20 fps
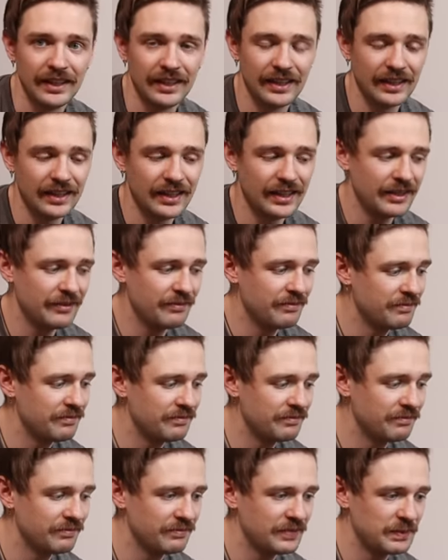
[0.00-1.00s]
um,
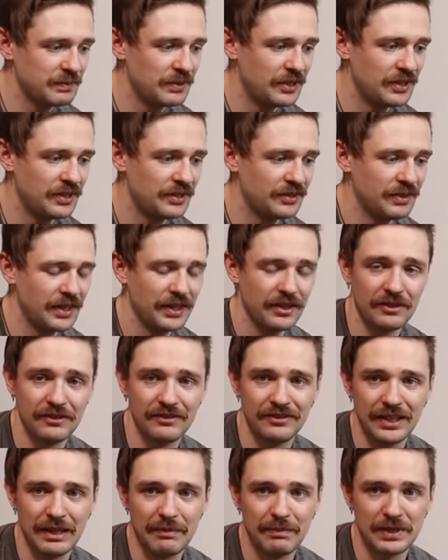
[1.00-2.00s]
small, I know,
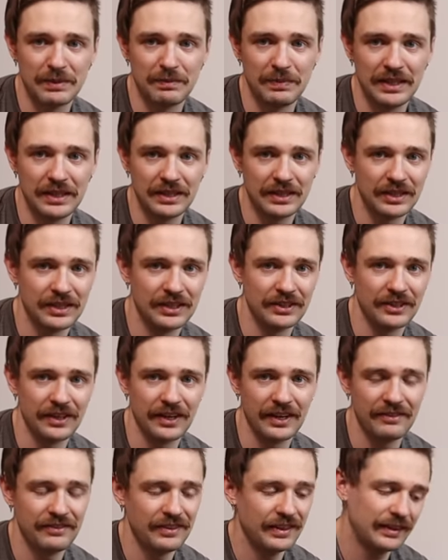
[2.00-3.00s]
flip speaker or
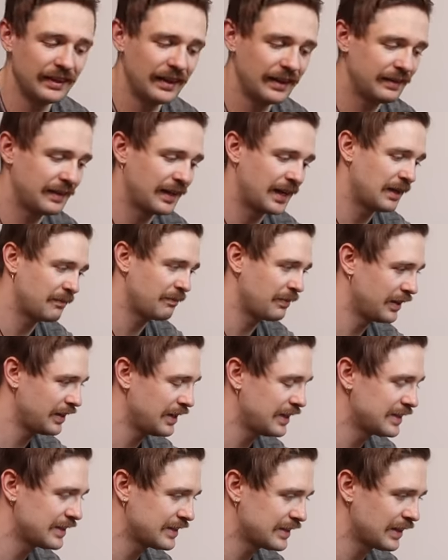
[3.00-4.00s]
anything like that, but
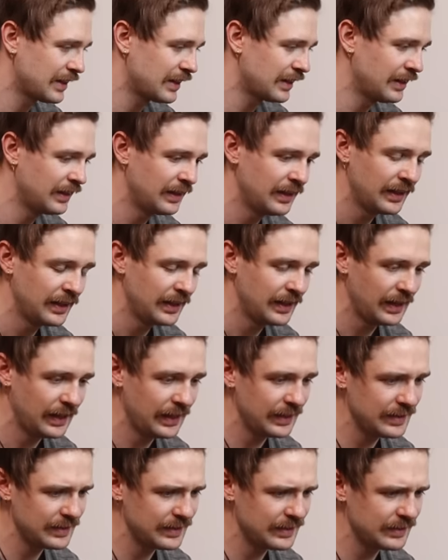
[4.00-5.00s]
it's, uh,
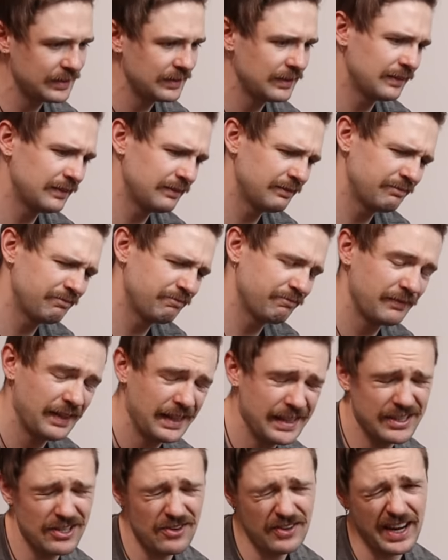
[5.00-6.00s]
it's,
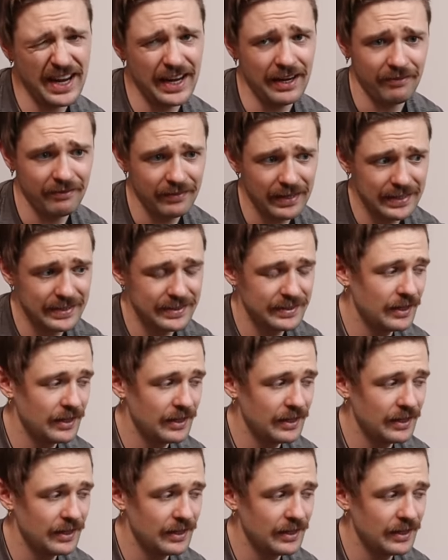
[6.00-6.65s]
it's okay. It's